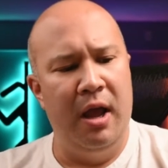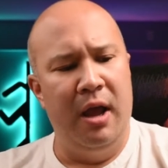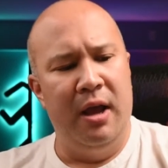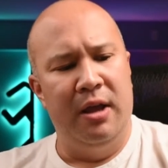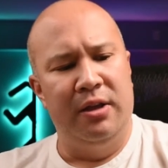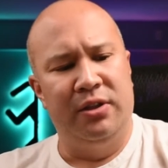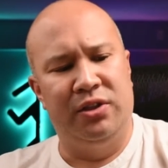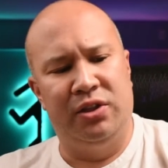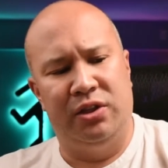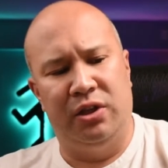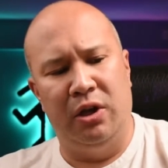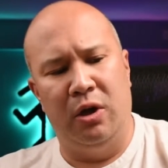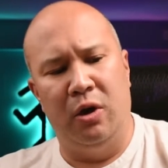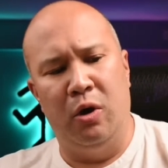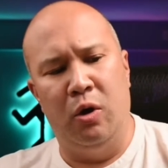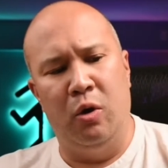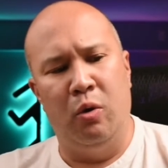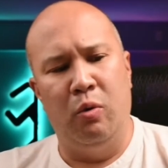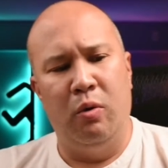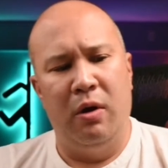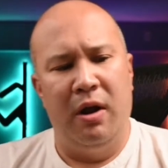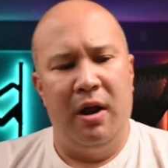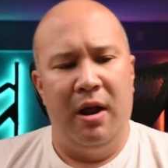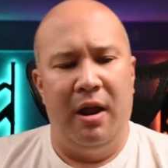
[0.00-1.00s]

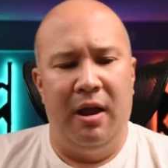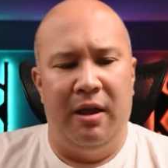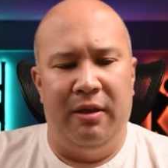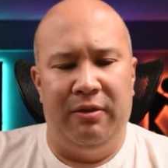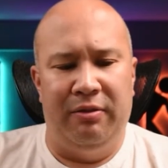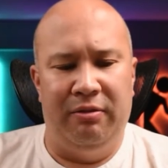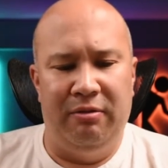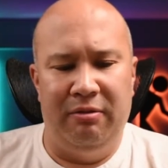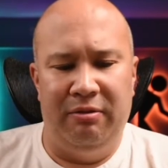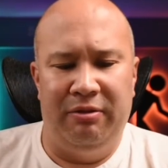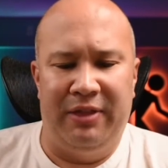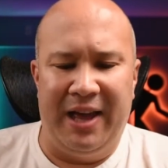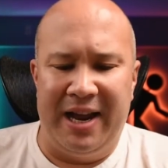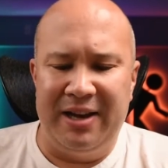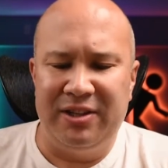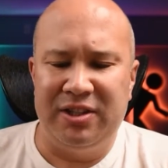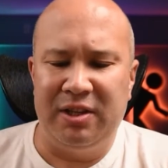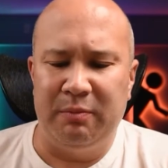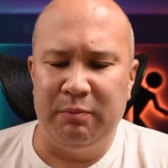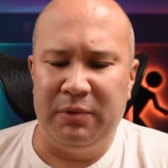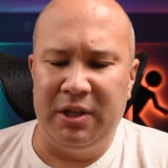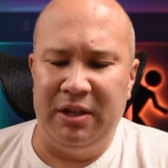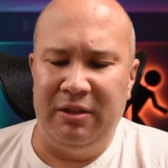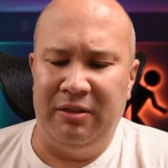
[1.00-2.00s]
So that is
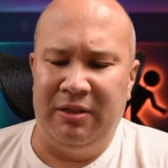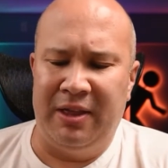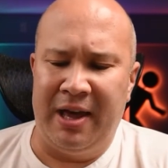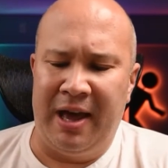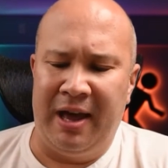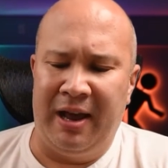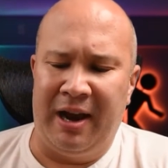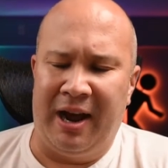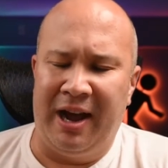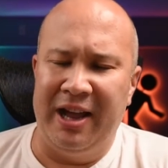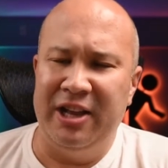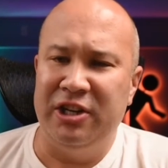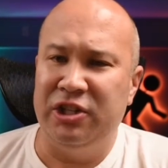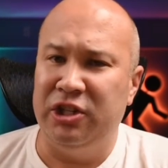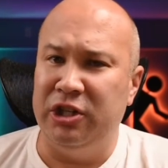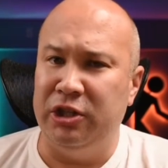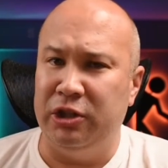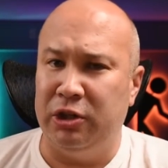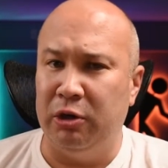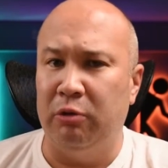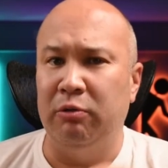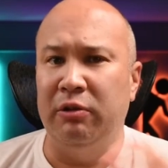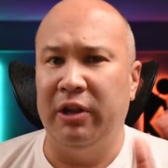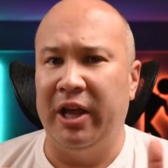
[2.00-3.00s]
something that I actually
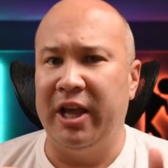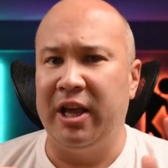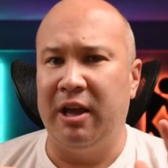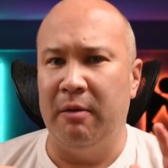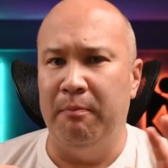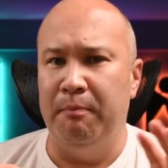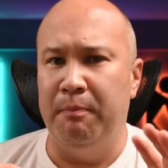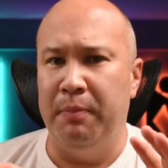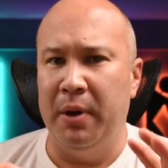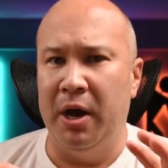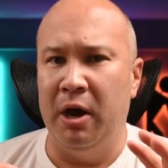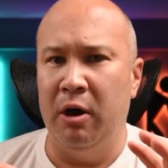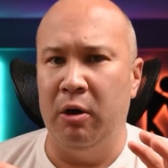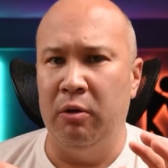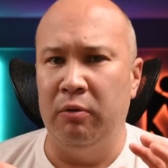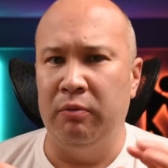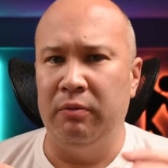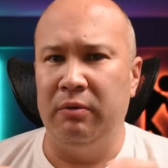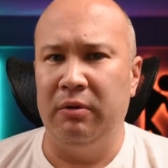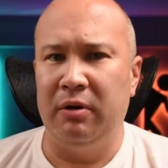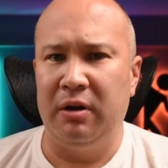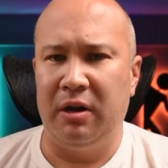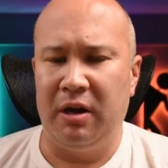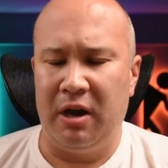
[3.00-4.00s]
don't like
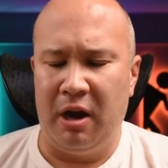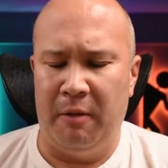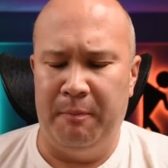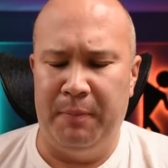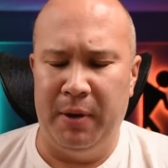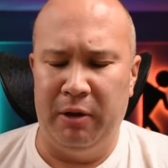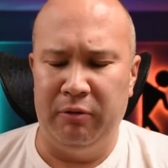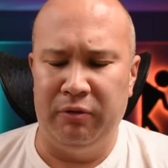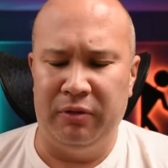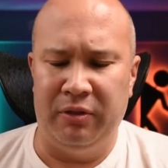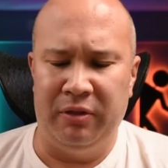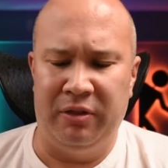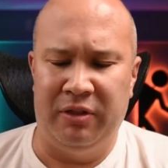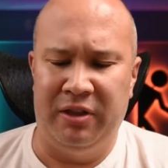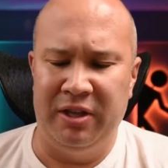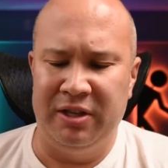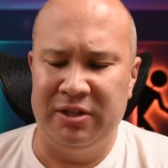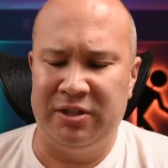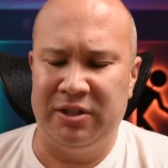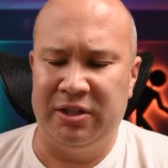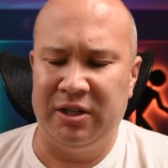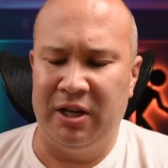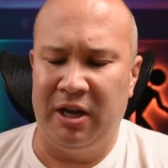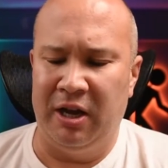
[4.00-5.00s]
about
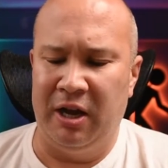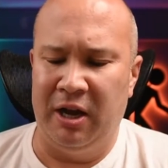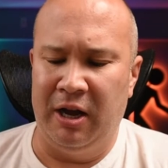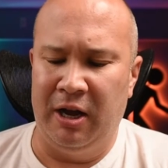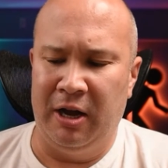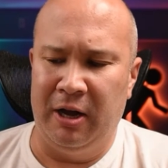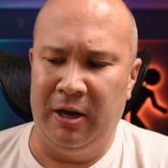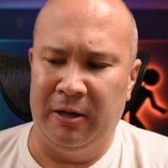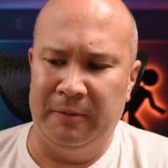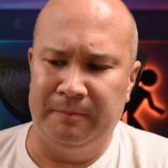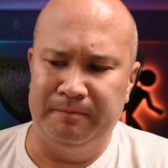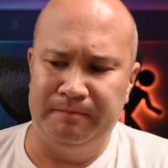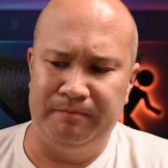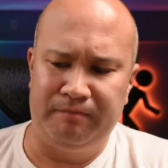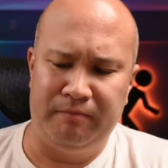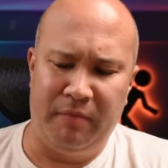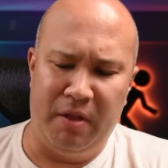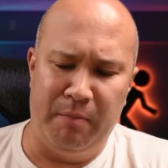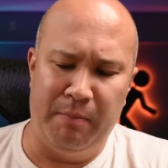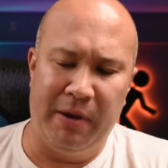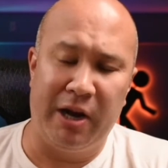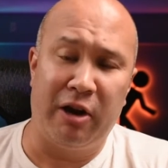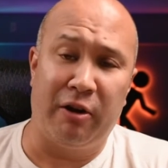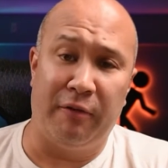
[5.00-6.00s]
this
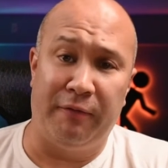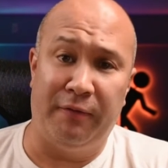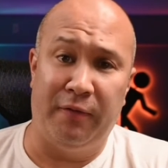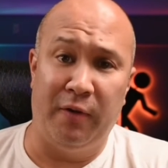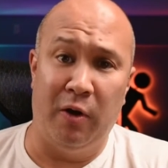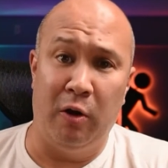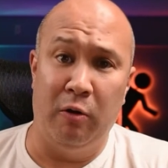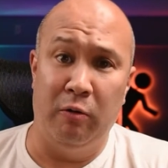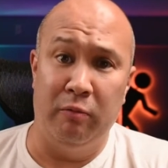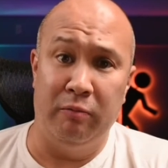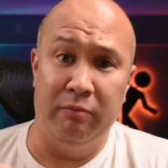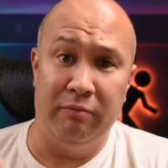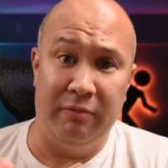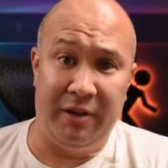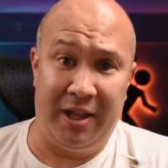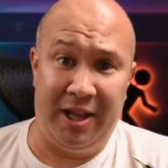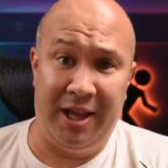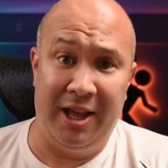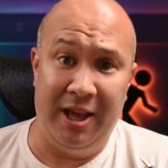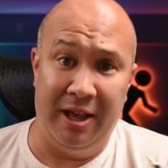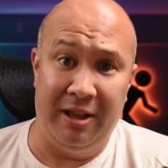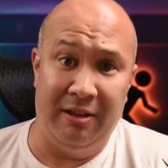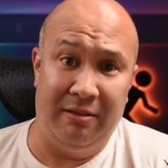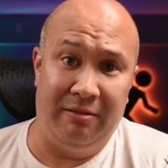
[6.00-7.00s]
microphone
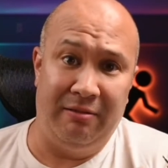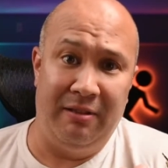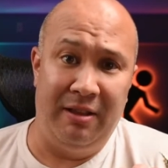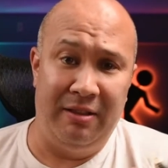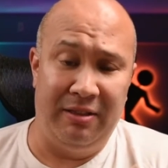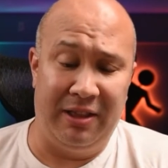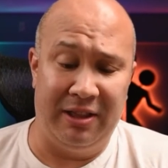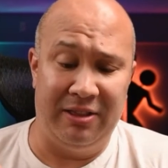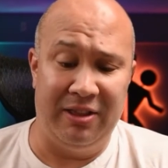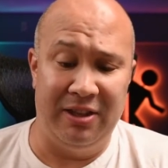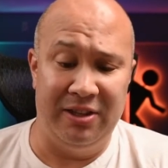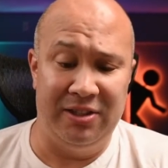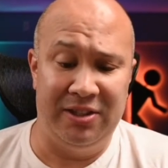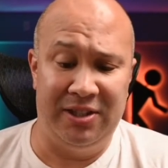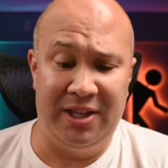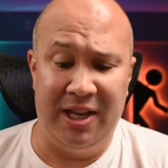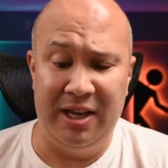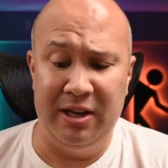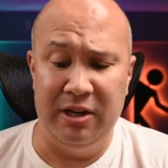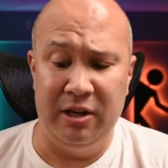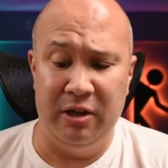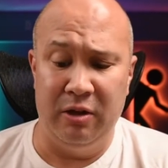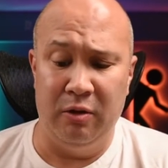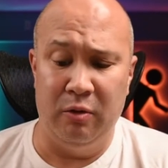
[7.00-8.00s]
kit that they
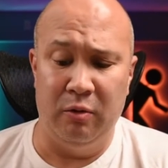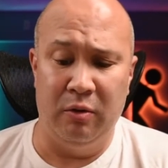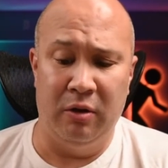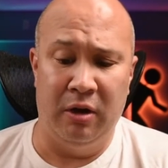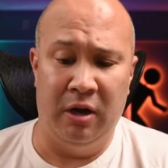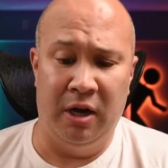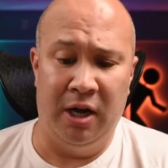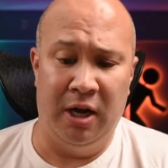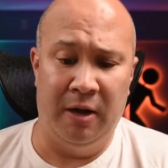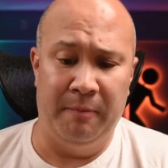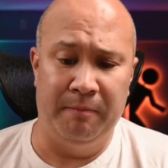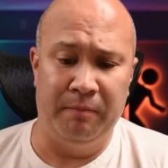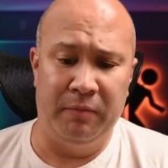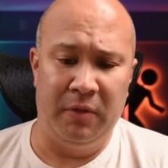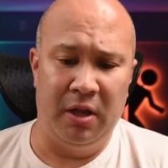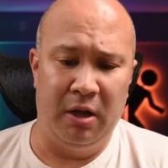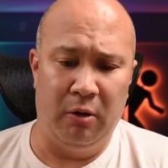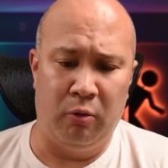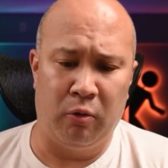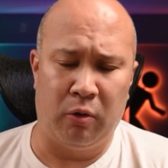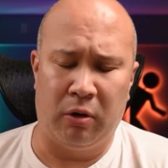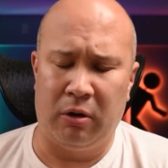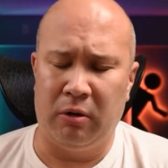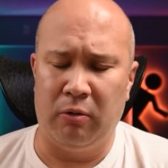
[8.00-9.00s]
sent you,
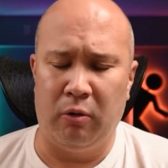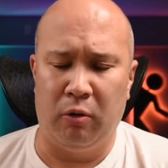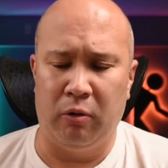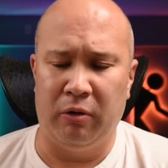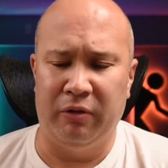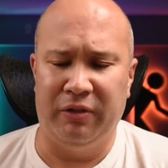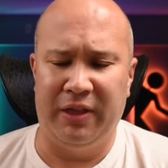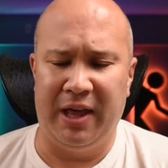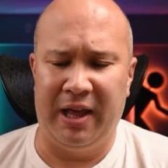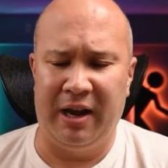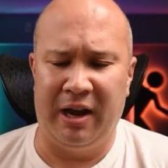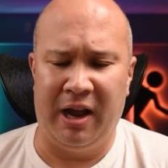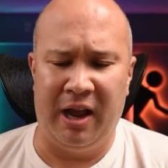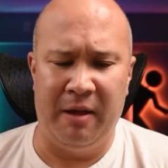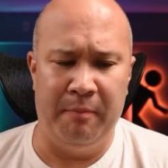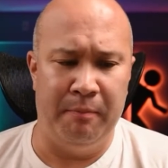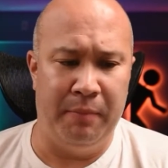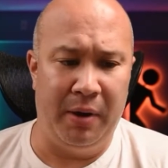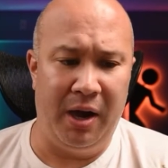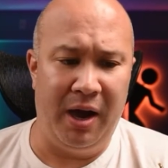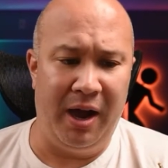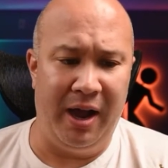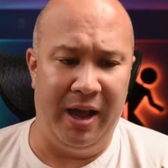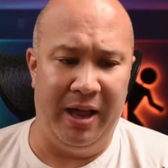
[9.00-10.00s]
or that I
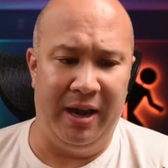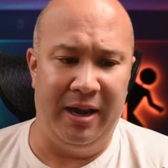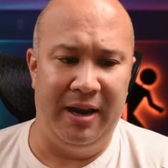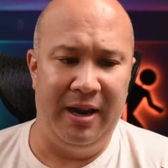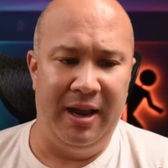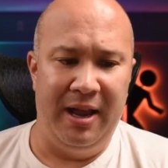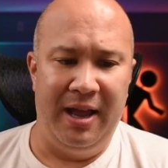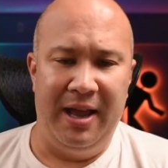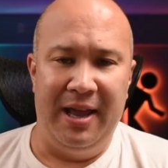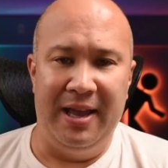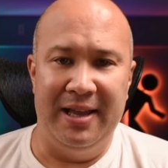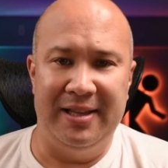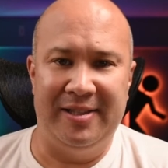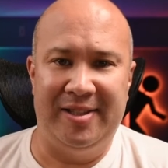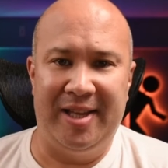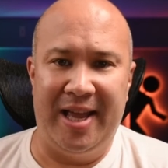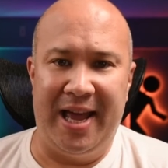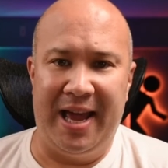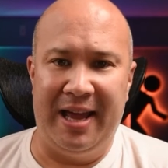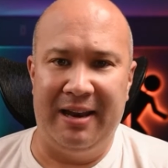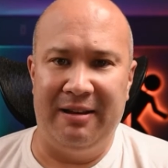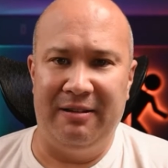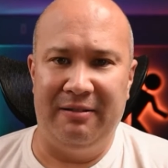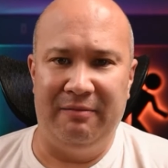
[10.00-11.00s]
bought, is
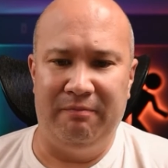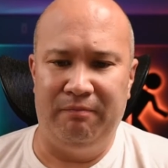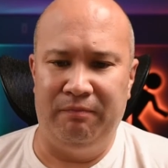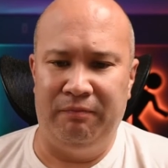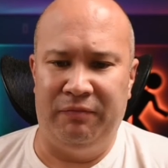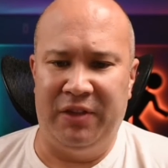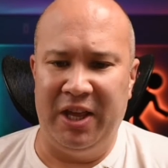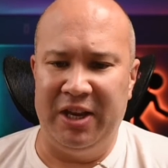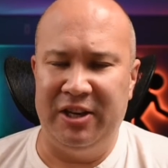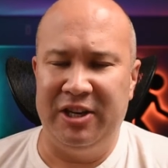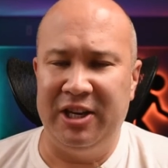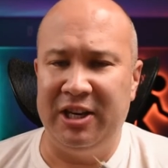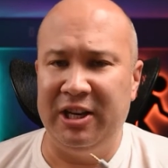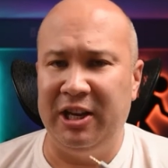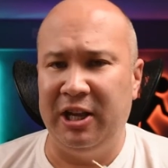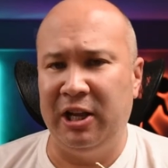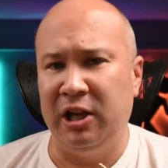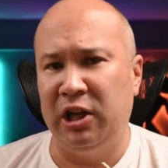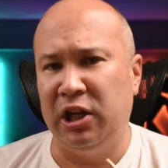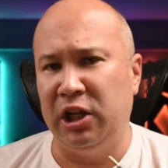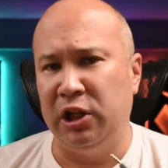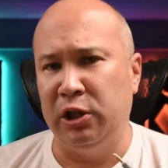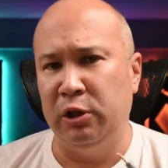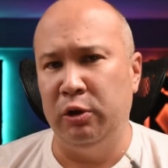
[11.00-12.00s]
that they didn't
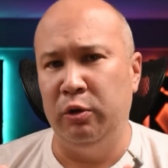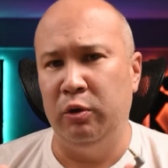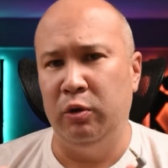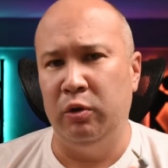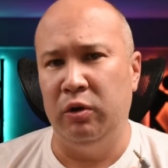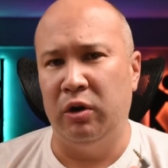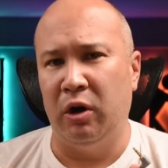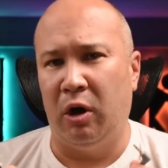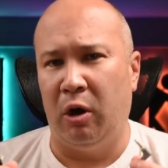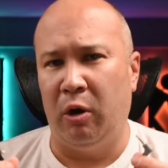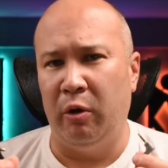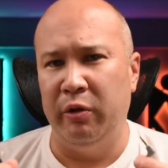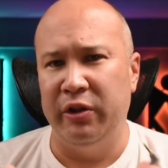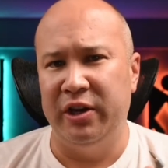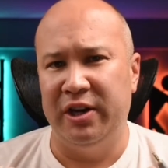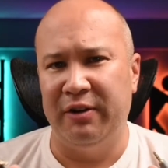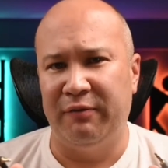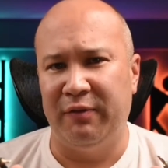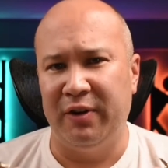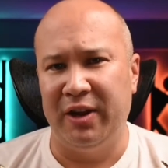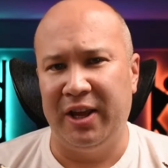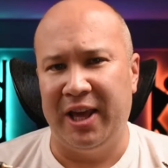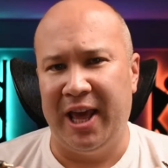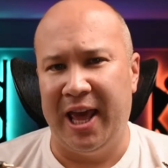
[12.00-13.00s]
include all the
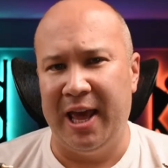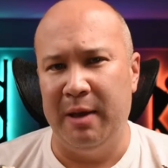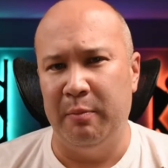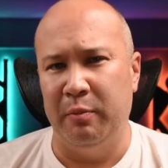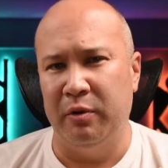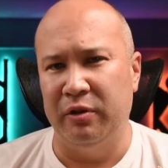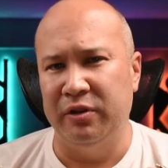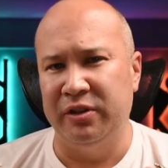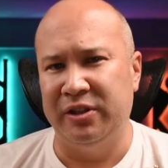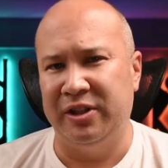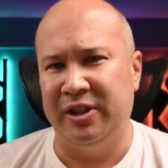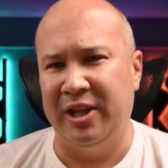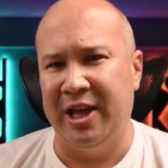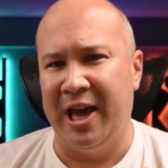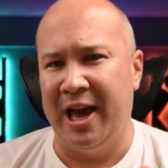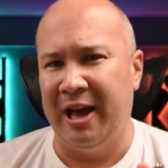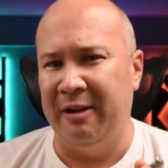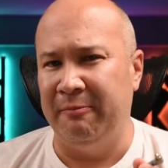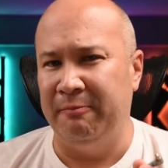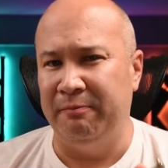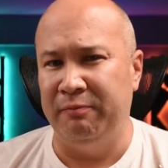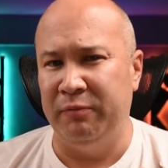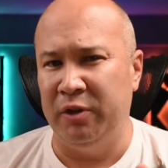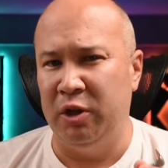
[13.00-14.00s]
different cables
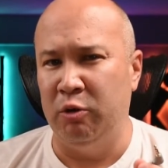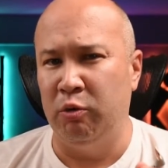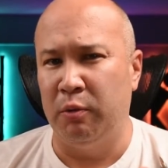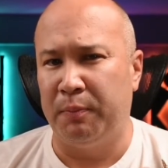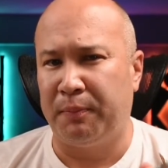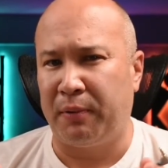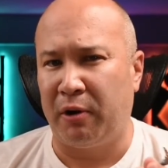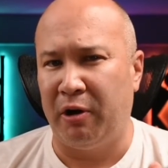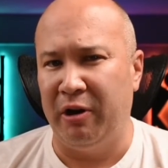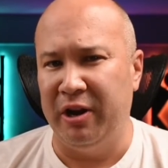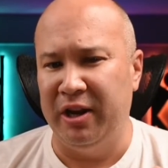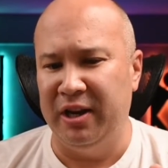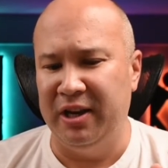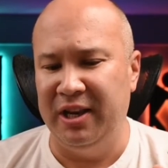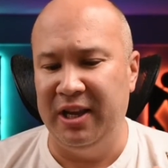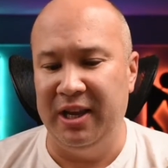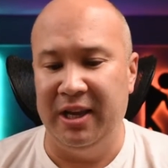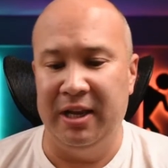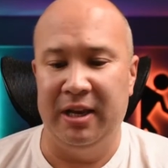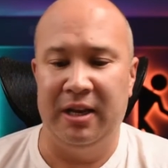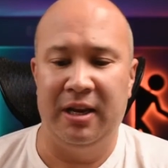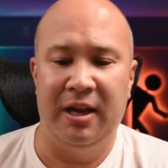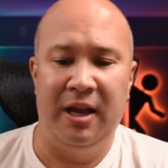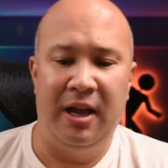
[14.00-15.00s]
that you would probably
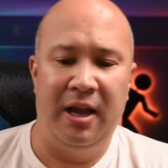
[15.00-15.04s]
need.